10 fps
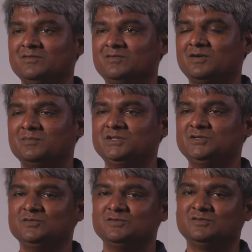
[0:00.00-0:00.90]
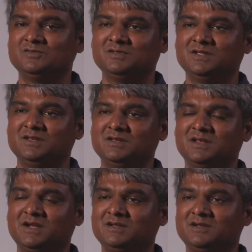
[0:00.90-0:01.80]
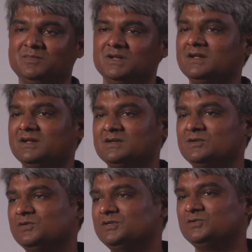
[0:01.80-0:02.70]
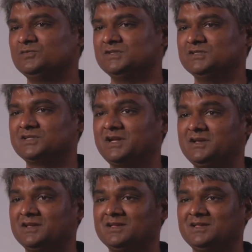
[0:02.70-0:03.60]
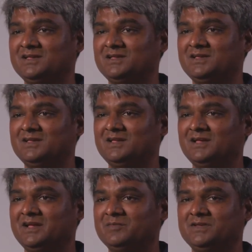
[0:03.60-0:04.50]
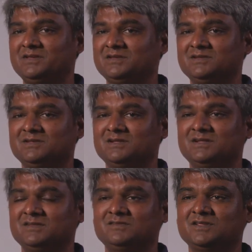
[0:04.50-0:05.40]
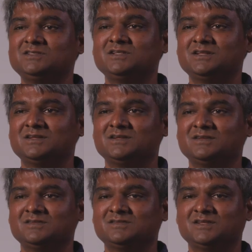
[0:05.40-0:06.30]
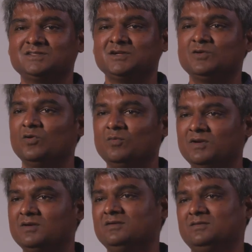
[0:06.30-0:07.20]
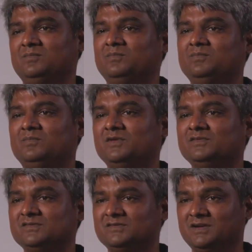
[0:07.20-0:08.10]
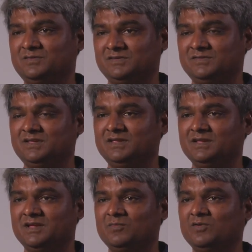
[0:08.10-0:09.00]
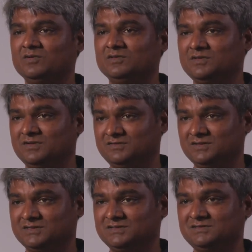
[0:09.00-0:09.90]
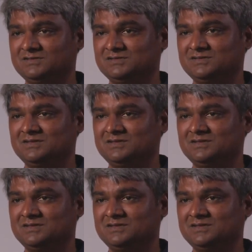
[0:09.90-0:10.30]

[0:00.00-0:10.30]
from issues in Latin America to issues in China. I mean, it is such a global presence that we see among the researchers,